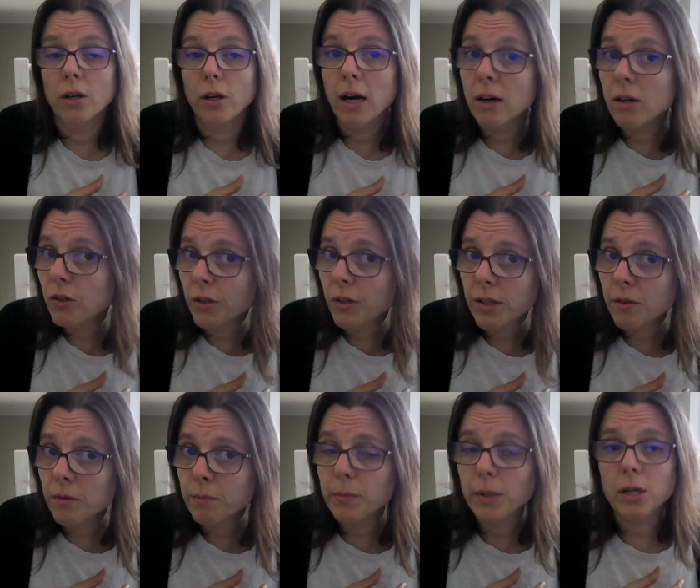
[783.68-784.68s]

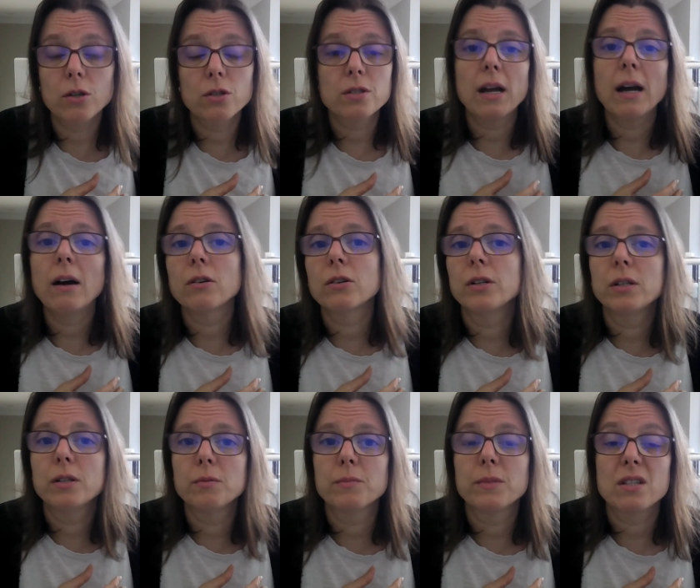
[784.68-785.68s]
algorithm, because the
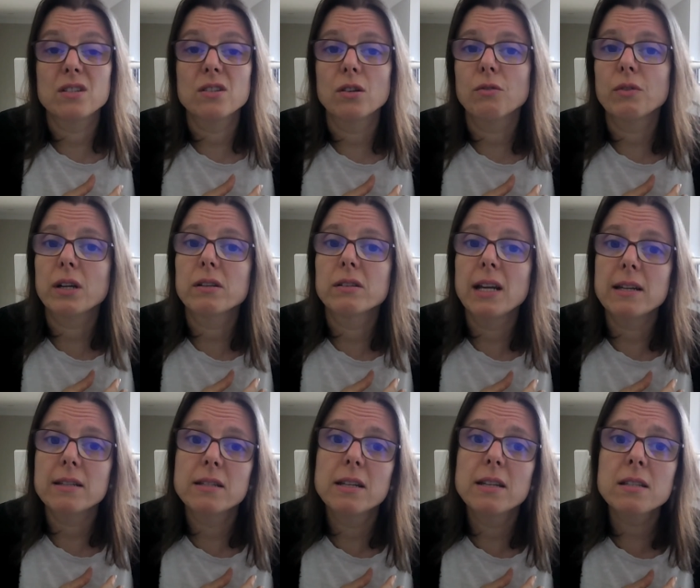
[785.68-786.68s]
algorithm does not
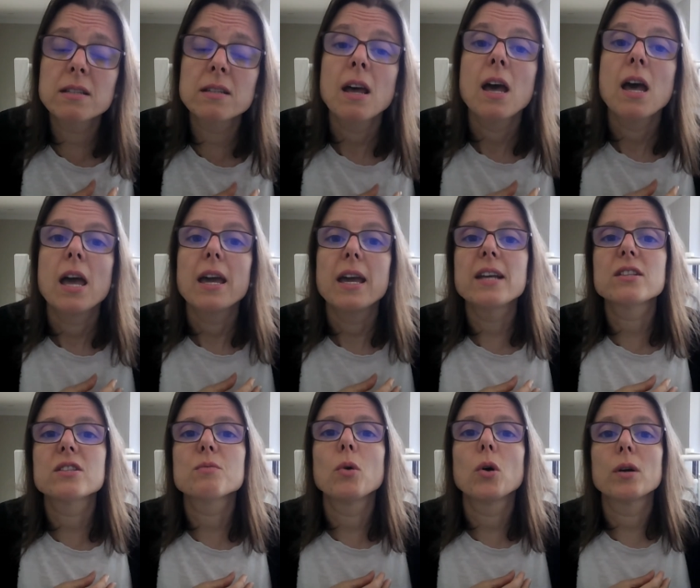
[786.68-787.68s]
recognize this.
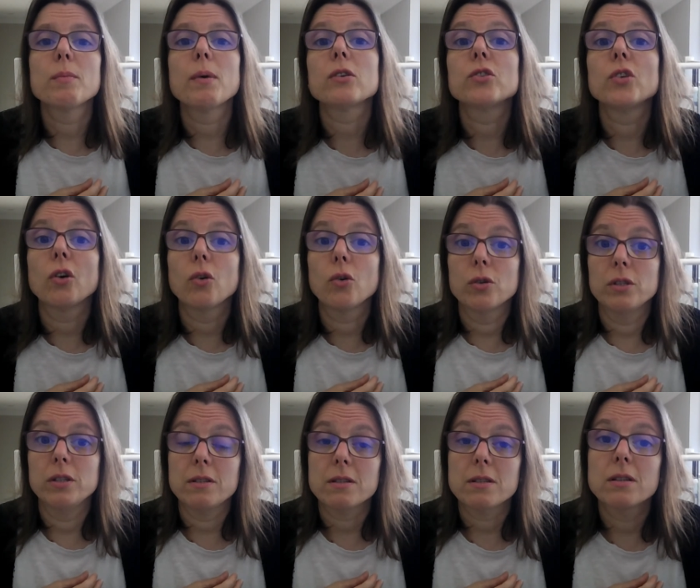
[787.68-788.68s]
It's more about your
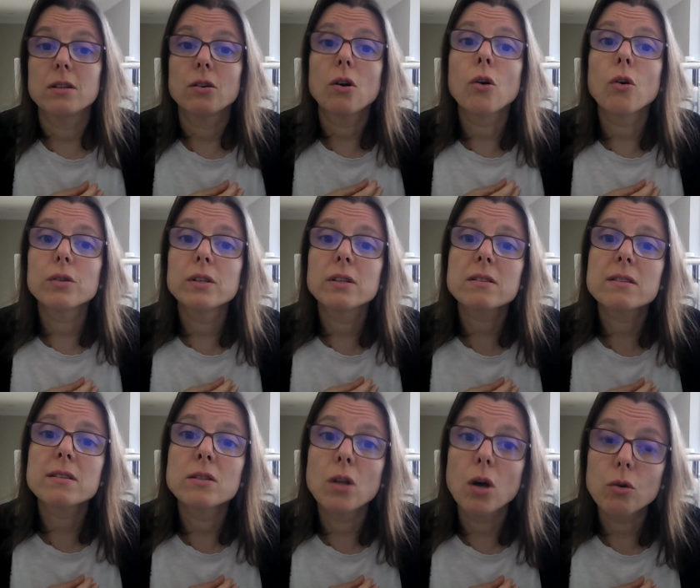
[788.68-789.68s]
audience. Your
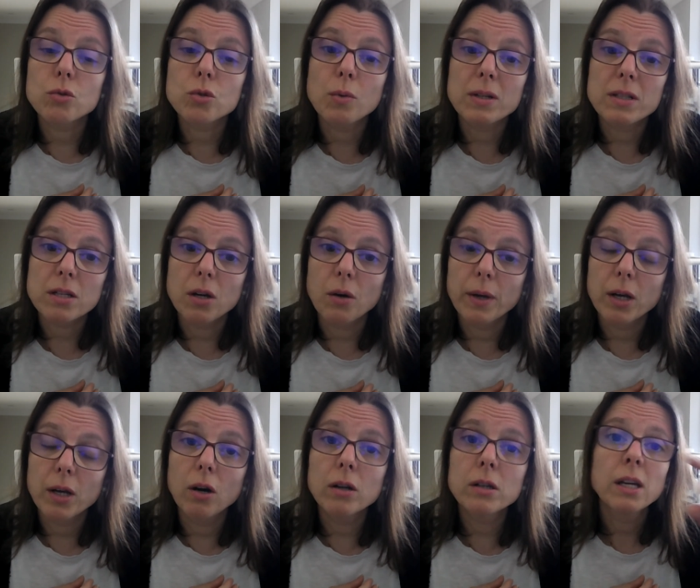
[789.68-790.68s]
audience knows what's going
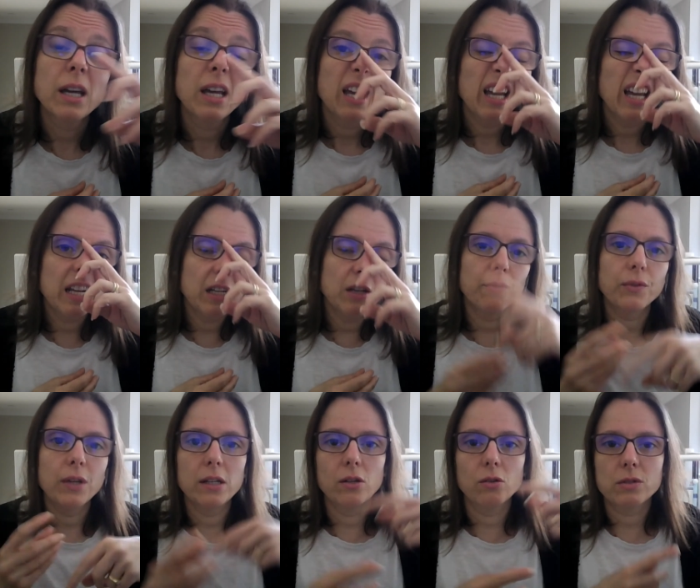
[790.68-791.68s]
on, and if
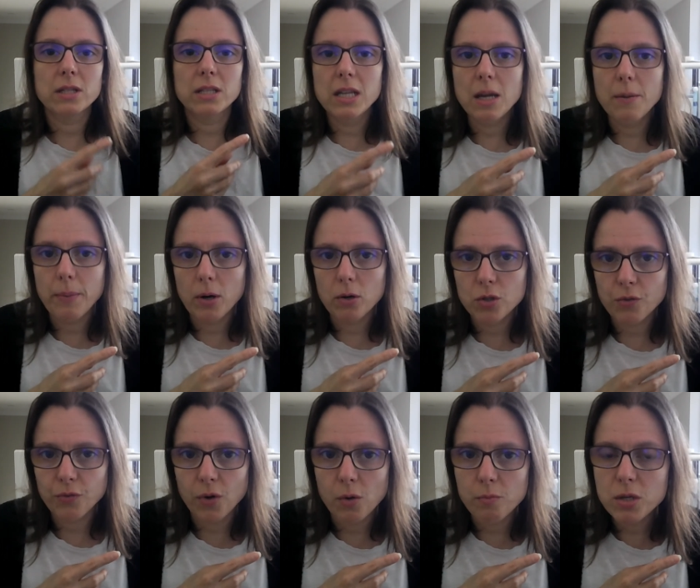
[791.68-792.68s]
they don't see a post
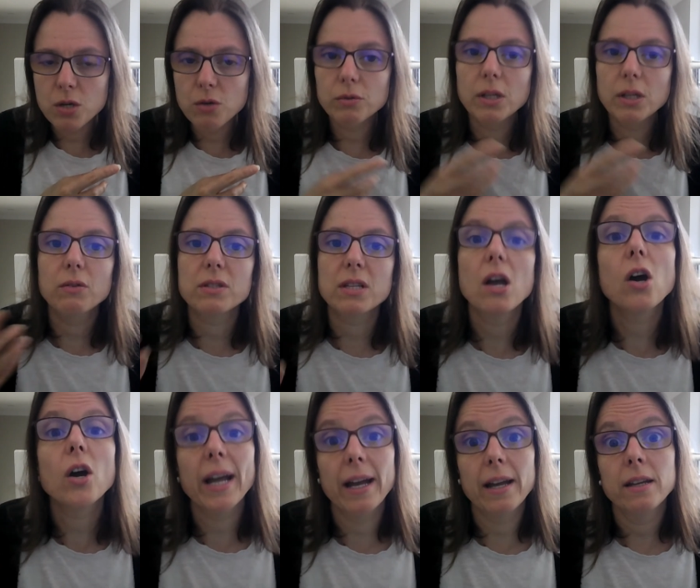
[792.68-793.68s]
from you, they will say,
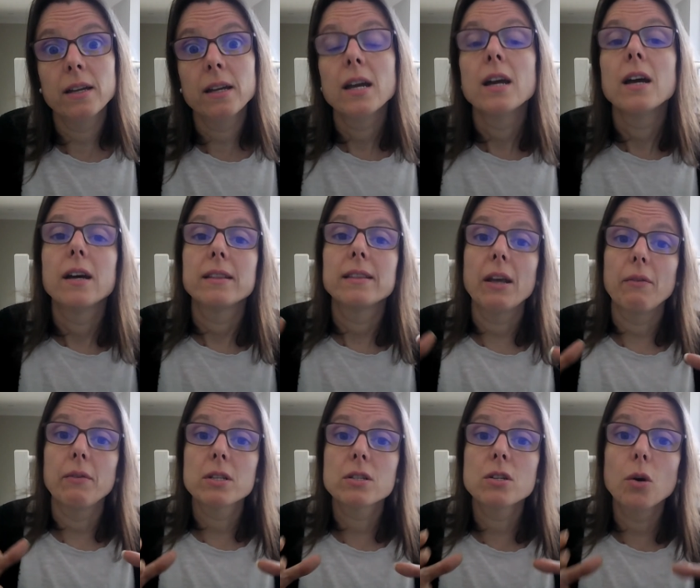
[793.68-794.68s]
okay, there
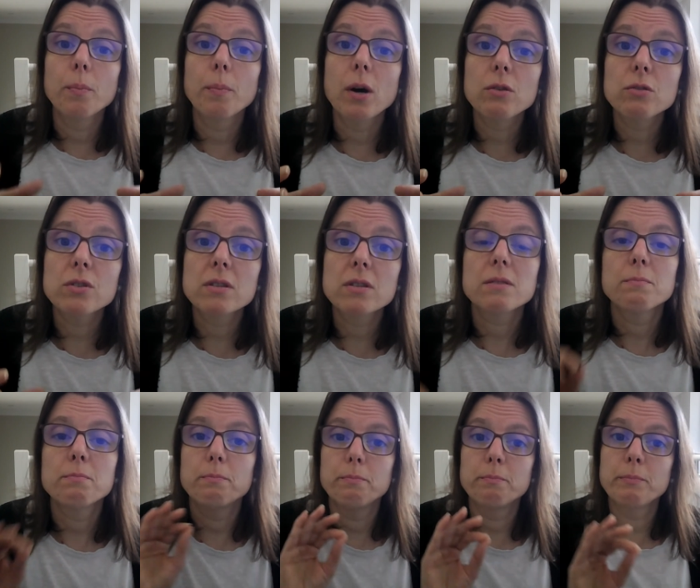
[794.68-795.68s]
is no posts
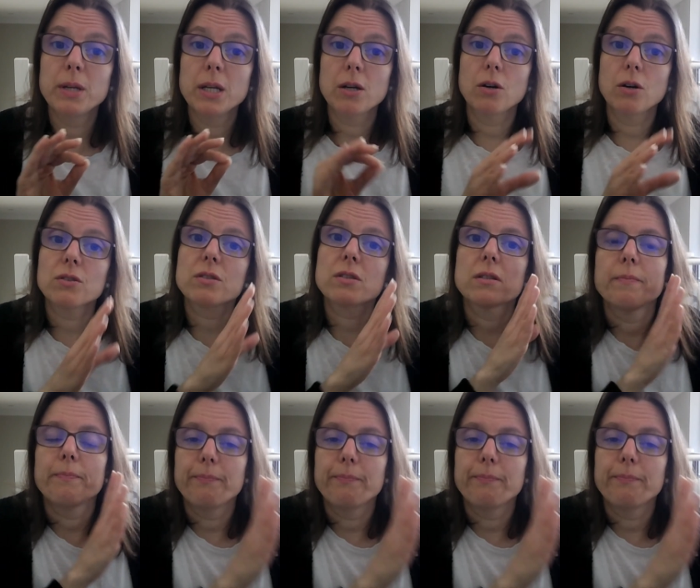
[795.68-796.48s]
because